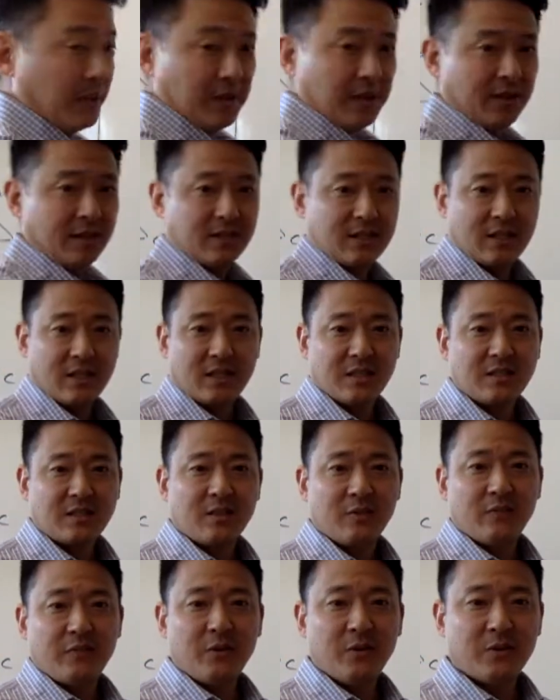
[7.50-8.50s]
of the things that gets
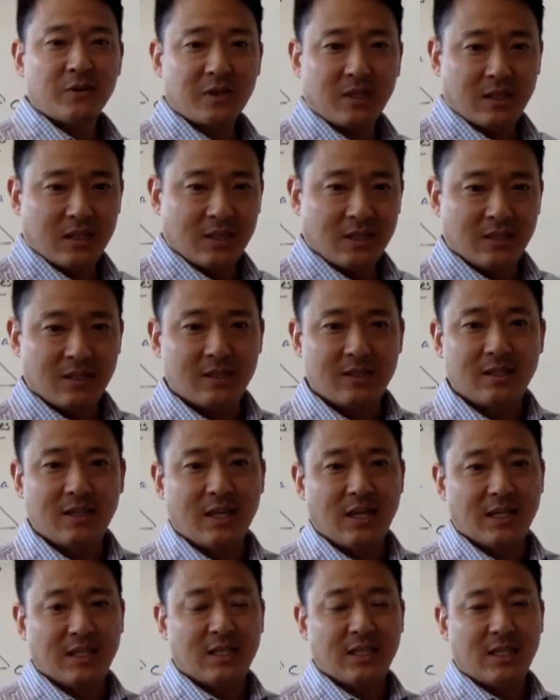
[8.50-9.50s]
confusing is
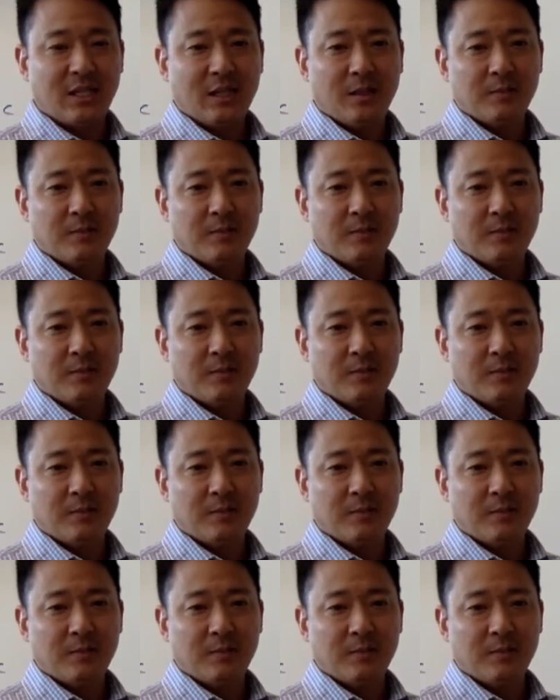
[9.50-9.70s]
that